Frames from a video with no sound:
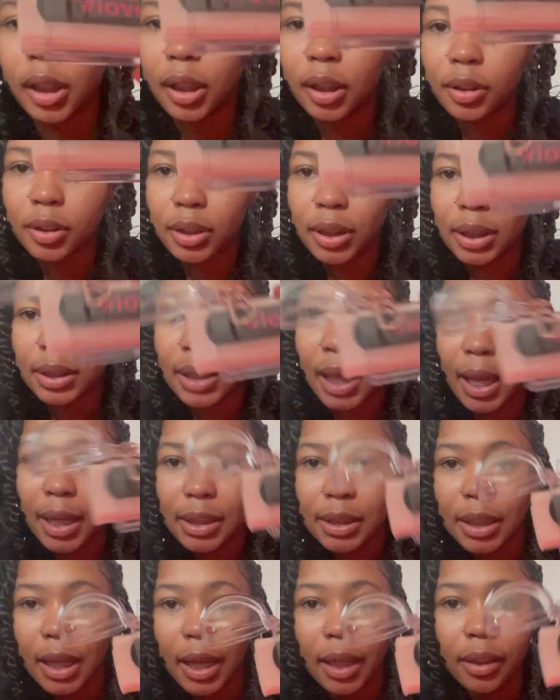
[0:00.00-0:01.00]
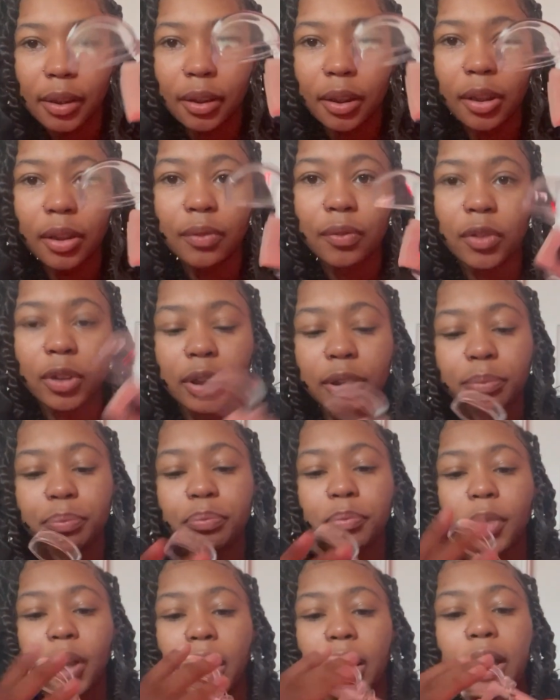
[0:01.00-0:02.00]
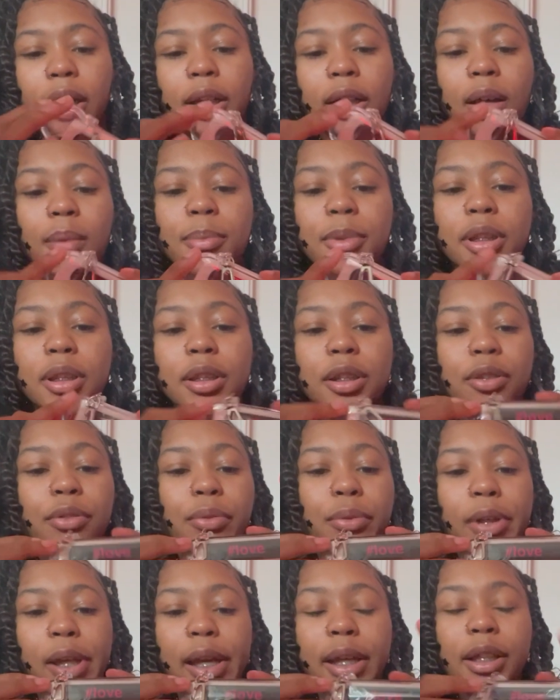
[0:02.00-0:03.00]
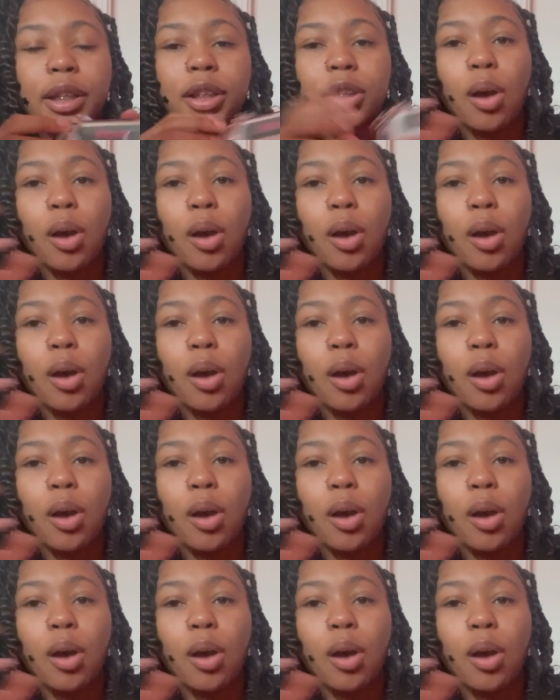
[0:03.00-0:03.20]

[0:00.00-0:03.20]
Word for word: It says hashtag love on it, and it comes in this little case.